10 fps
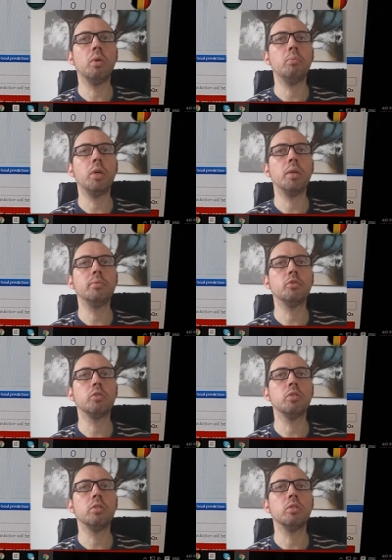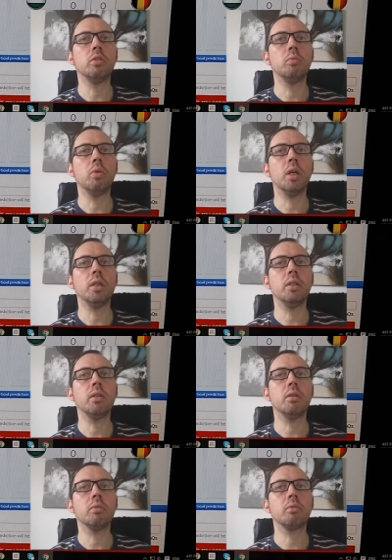1-1 drawn,
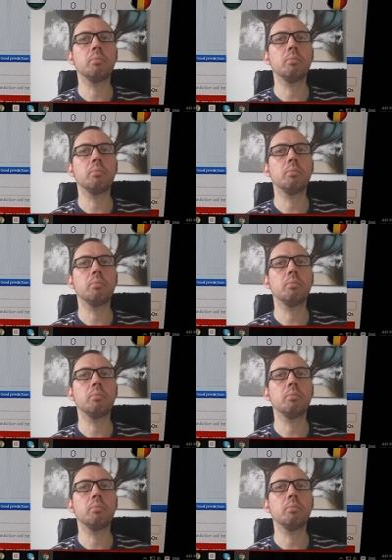1